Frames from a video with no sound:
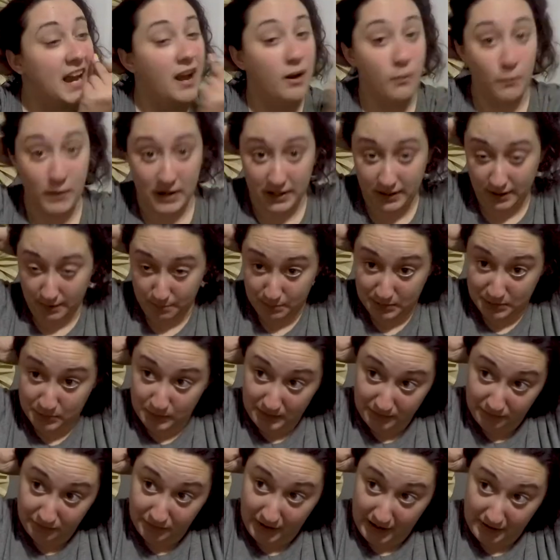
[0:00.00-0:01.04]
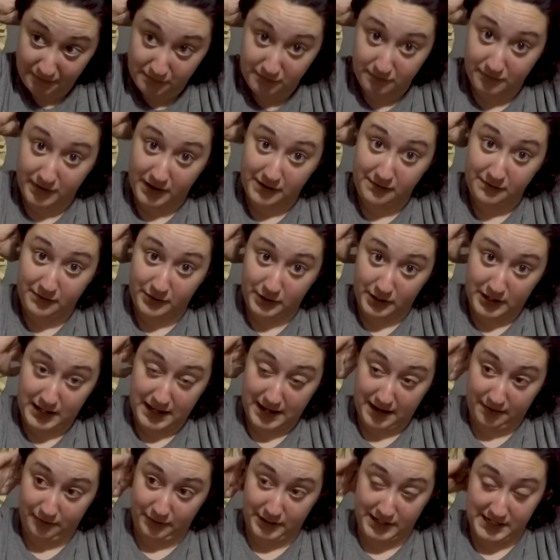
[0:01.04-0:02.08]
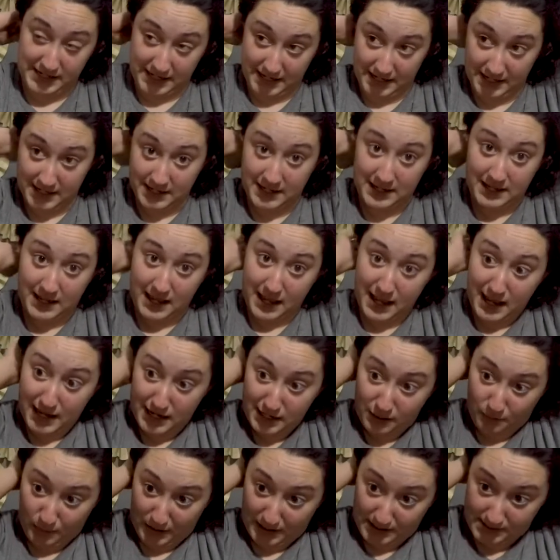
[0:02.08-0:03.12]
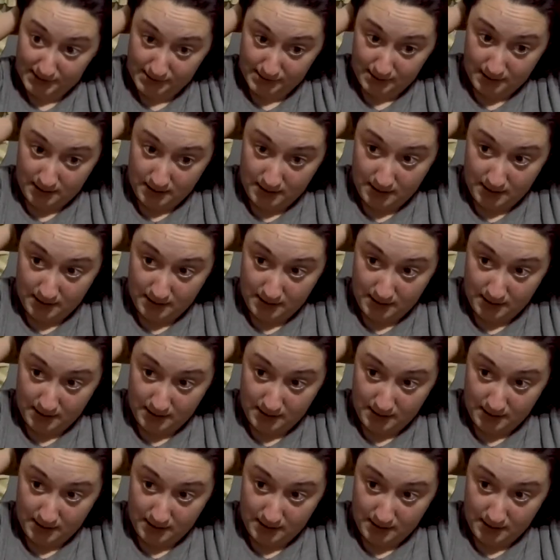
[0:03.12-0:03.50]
wake up between 5 and 5:30 every day. Anyways,